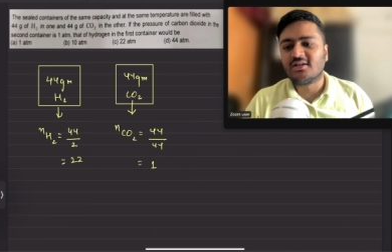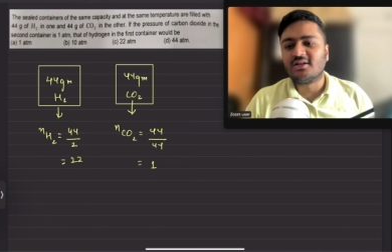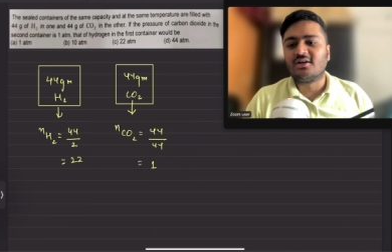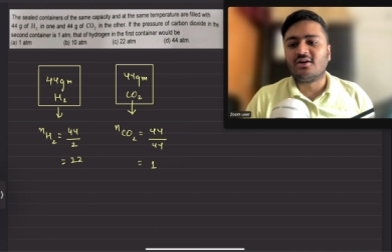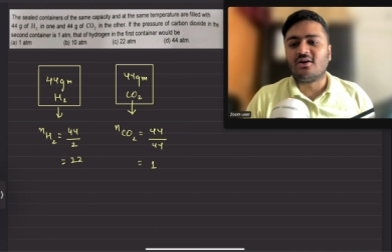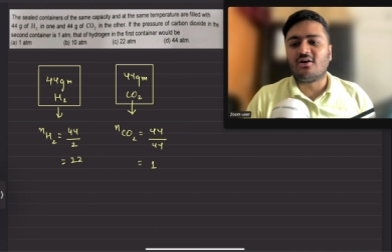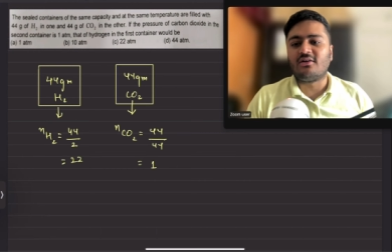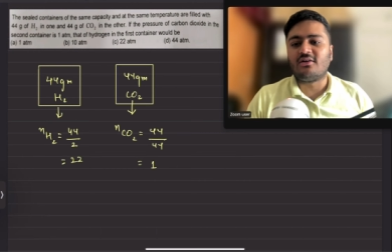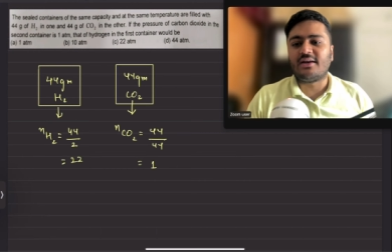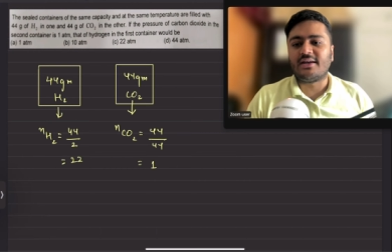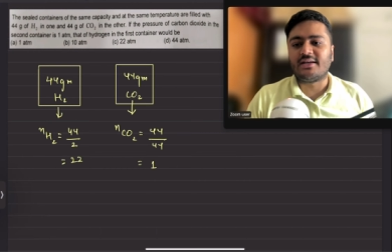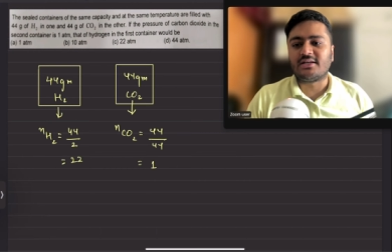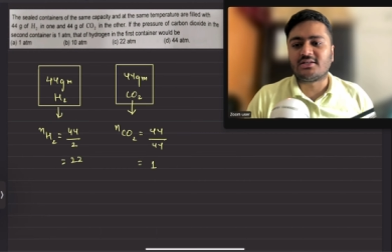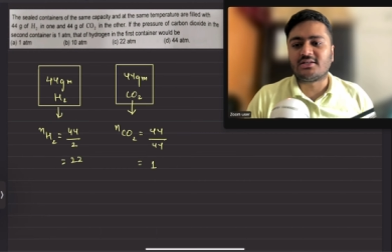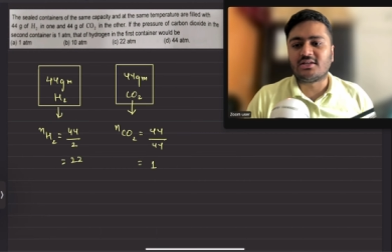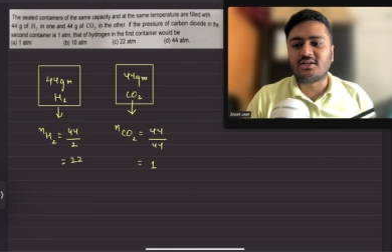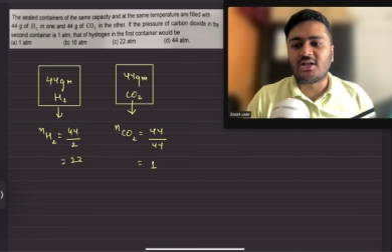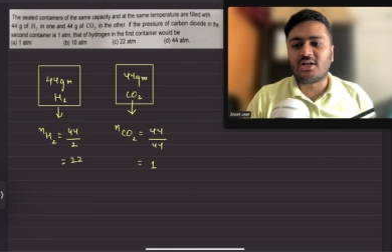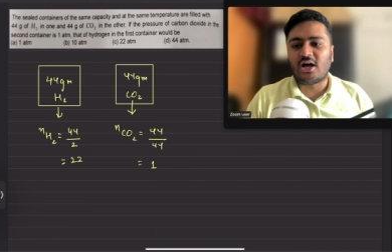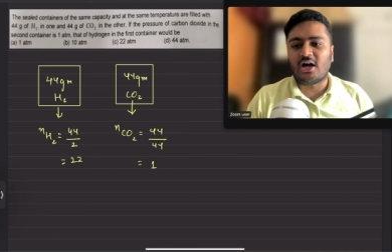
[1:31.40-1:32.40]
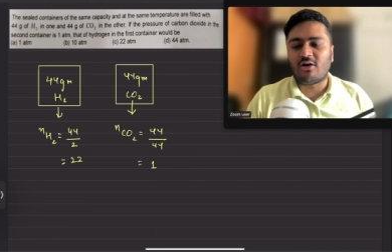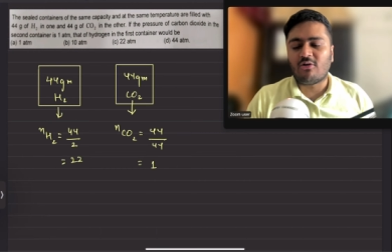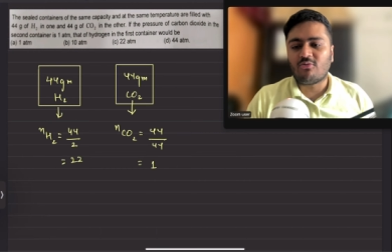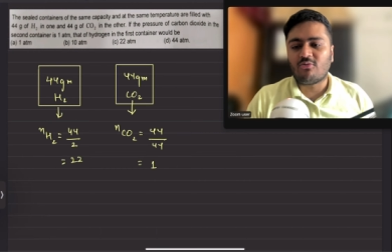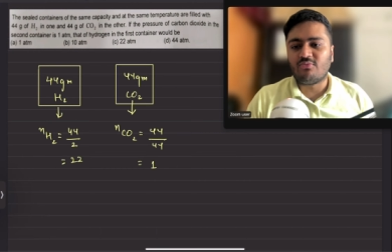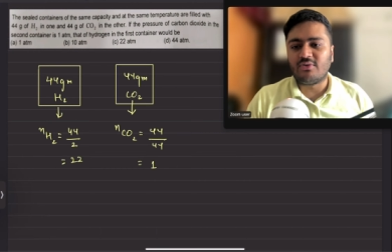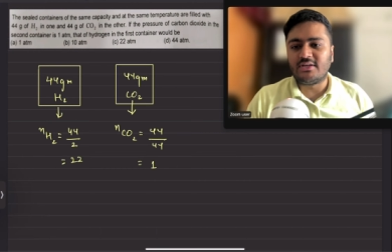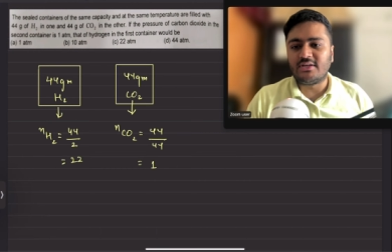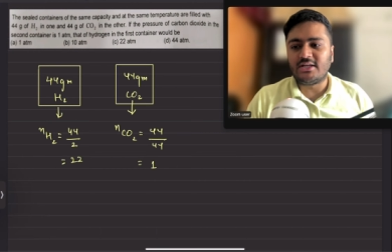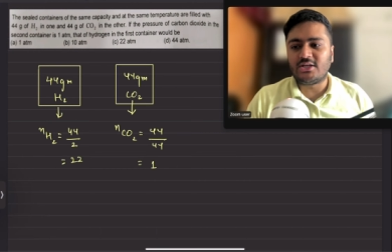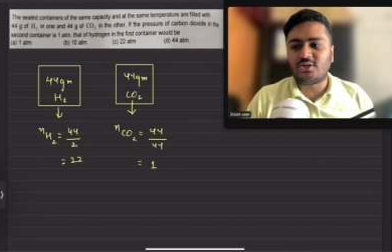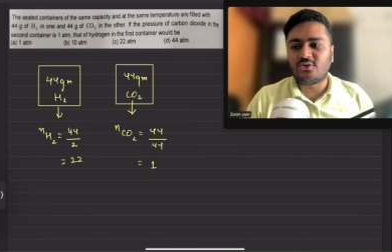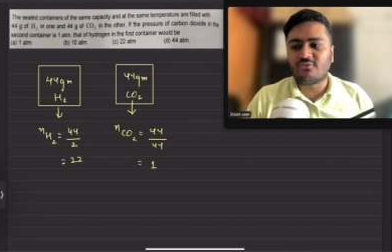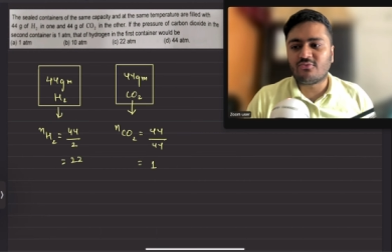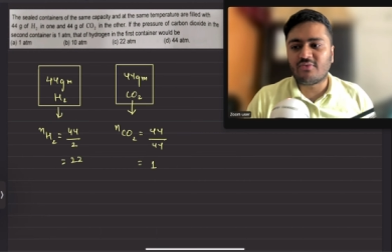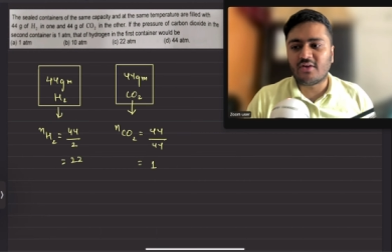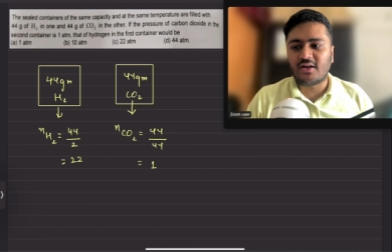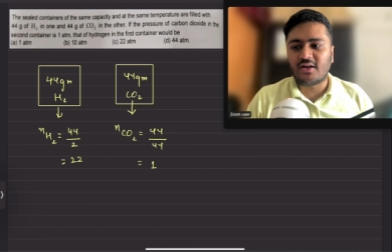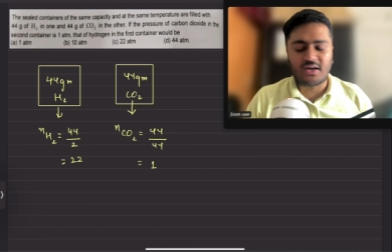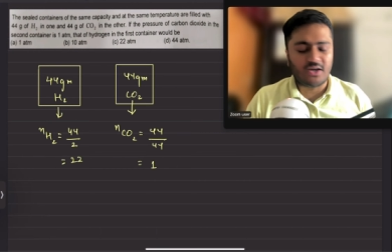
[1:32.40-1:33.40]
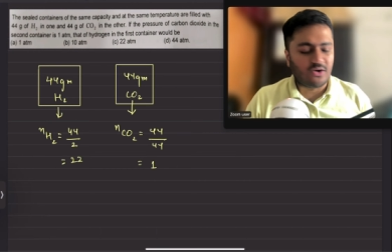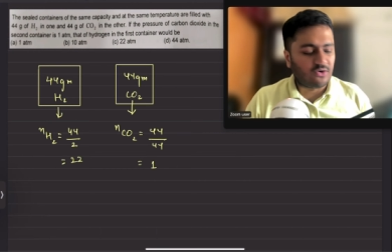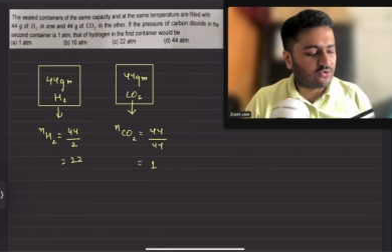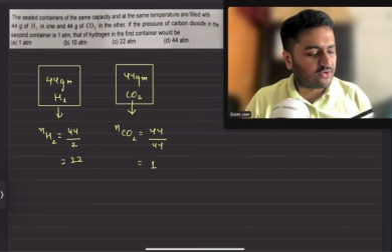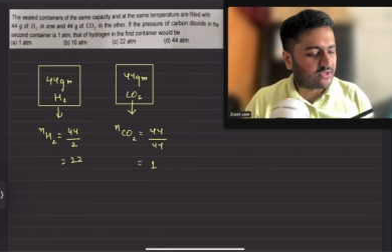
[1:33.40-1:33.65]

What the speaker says: Alright, now we need to figure out,